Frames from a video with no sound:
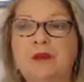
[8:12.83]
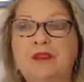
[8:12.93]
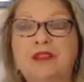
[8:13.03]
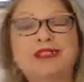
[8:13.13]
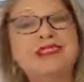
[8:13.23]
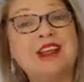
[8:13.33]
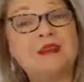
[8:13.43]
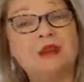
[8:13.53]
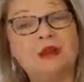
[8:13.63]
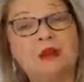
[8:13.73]

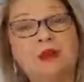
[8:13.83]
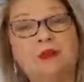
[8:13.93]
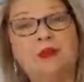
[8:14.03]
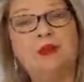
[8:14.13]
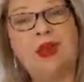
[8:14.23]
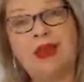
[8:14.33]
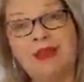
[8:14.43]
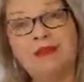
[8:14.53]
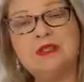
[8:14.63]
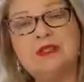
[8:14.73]
discover if you
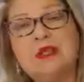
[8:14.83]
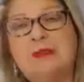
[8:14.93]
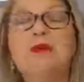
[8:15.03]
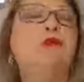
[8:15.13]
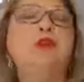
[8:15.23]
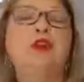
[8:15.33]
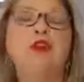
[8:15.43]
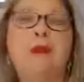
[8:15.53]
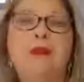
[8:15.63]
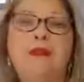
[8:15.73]
have this type of
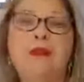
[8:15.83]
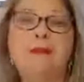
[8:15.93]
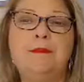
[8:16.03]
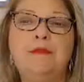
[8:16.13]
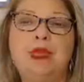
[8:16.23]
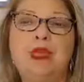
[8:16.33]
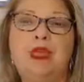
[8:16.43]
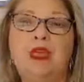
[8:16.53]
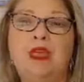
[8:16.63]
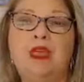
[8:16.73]
neuropathy,
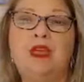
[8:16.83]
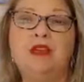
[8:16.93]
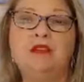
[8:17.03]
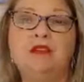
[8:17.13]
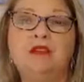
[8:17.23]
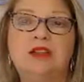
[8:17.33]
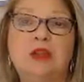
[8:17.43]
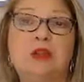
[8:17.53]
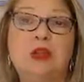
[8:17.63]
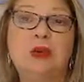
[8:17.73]
and
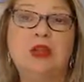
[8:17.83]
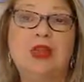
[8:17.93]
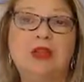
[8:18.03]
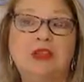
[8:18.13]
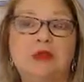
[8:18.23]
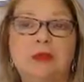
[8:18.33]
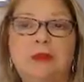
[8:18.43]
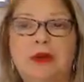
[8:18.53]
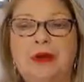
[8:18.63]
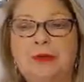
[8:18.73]
what you can do
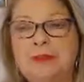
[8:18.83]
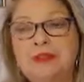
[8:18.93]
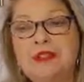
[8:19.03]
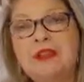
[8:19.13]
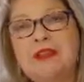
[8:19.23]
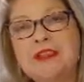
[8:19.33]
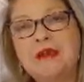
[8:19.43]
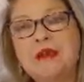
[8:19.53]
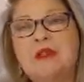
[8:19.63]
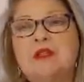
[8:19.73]
about it. To
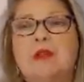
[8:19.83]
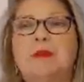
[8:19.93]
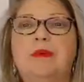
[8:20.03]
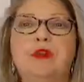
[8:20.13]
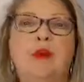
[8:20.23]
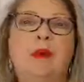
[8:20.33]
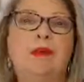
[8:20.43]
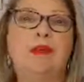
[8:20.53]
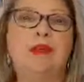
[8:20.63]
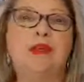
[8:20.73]
discover this type of
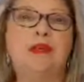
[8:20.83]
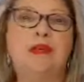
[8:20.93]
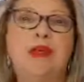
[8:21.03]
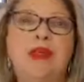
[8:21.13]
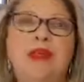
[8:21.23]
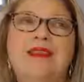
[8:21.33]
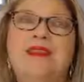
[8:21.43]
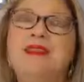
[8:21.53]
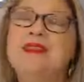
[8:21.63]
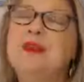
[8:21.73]
neuropathy,
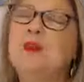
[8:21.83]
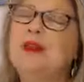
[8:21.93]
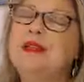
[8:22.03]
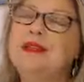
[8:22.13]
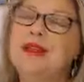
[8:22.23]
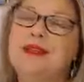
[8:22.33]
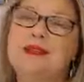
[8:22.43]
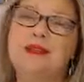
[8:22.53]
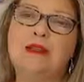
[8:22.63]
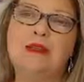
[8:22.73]
there isn't one
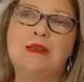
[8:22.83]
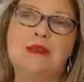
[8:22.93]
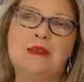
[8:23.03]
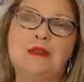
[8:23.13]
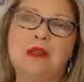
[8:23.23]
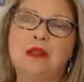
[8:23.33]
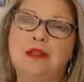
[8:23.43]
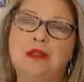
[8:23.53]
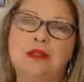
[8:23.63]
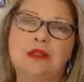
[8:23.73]
test that you go to the
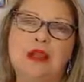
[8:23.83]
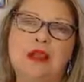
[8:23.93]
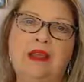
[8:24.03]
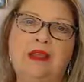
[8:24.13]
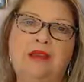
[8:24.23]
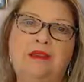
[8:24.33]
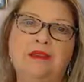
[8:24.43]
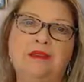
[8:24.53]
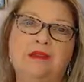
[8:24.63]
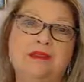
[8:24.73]
doctor and
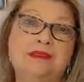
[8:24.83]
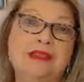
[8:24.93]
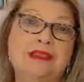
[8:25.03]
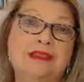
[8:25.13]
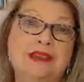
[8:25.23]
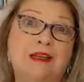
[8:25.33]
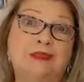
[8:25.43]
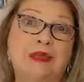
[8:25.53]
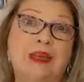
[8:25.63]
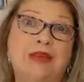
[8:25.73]
they decide if
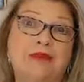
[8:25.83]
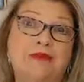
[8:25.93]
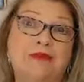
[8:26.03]
you have,